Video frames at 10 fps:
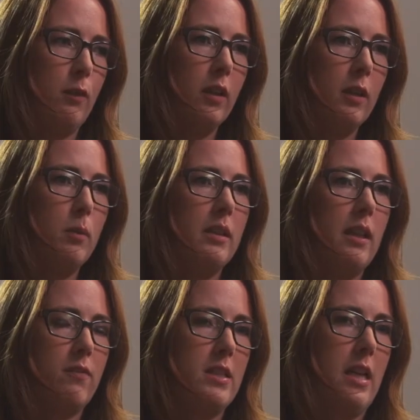you look at what the
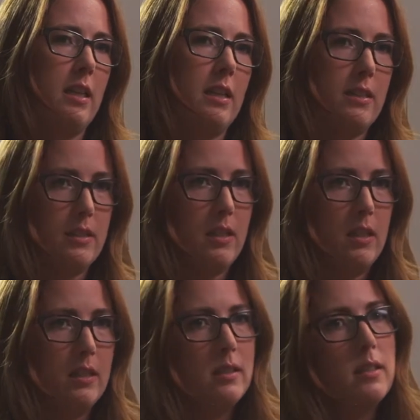FDA has
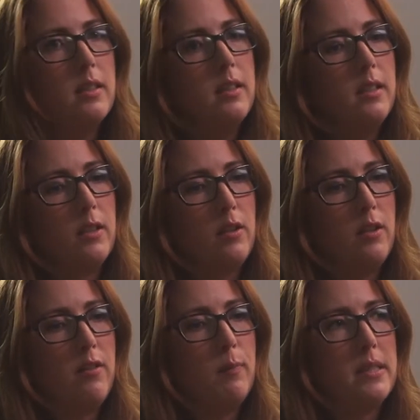done, you know,
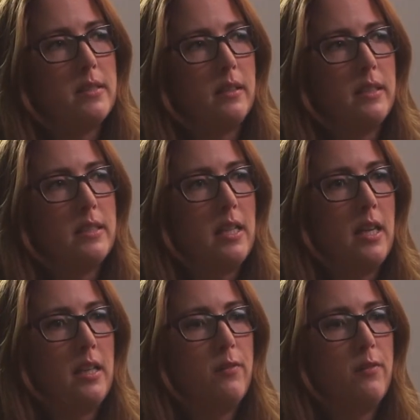they've basically said